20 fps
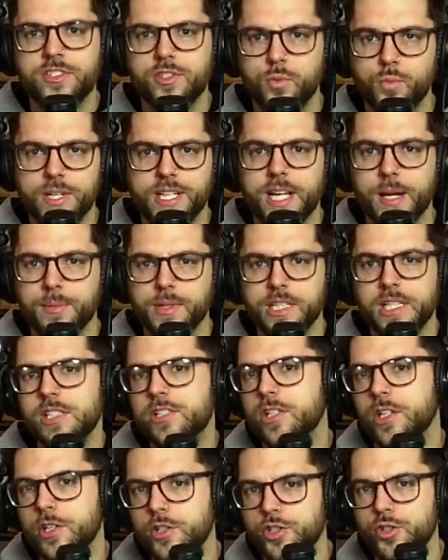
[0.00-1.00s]
a week. I'm at least
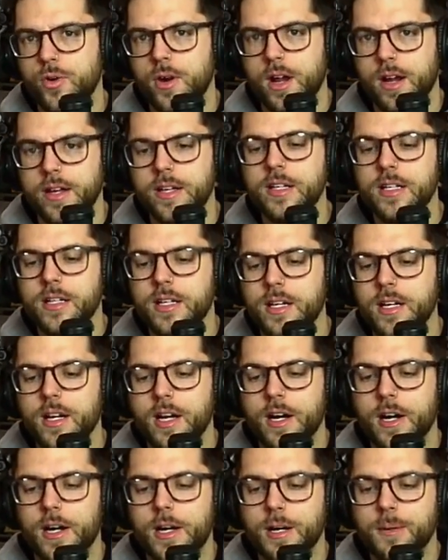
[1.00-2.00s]
gonna try.
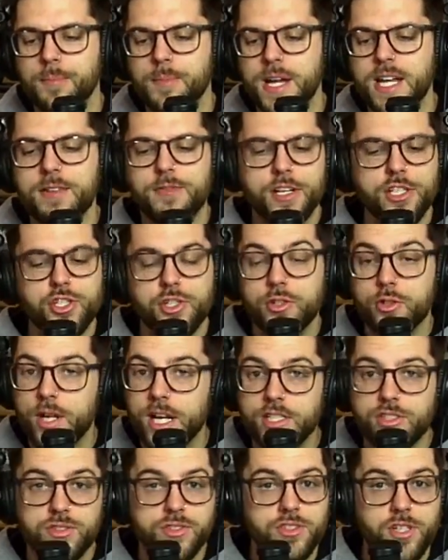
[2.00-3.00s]
And eventually you
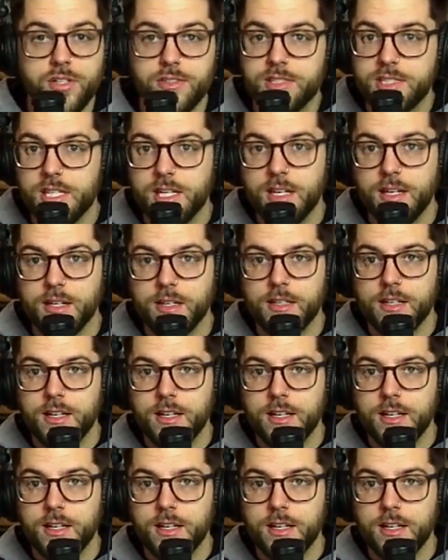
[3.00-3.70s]
guys will start seeing